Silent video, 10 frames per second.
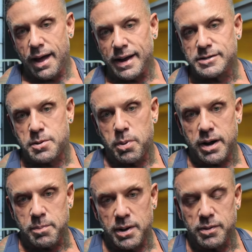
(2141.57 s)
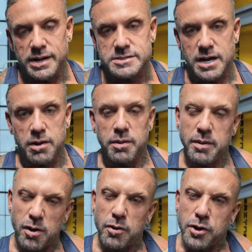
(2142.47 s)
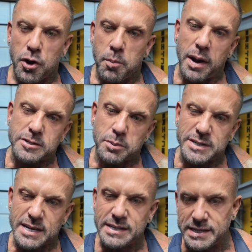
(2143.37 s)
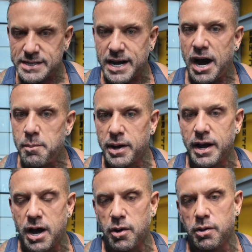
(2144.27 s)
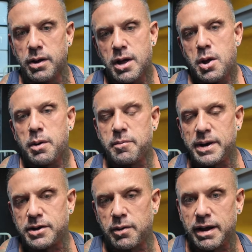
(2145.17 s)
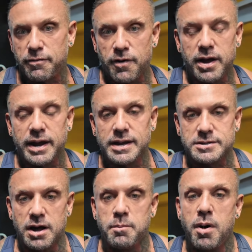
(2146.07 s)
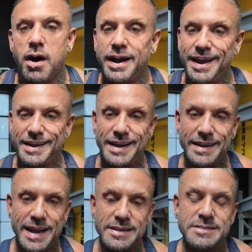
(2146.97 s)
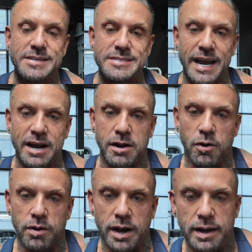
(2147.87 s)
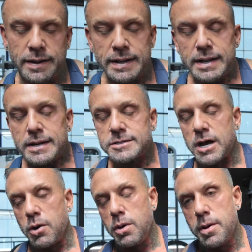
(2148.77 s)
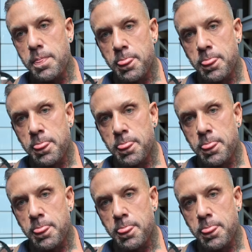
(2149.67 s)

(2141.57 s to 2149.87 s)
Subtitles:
into bodybuilding. So you've got new muscle, it's easy to come and go. You've been doing it 30 years like mine, it tends to stick longer. So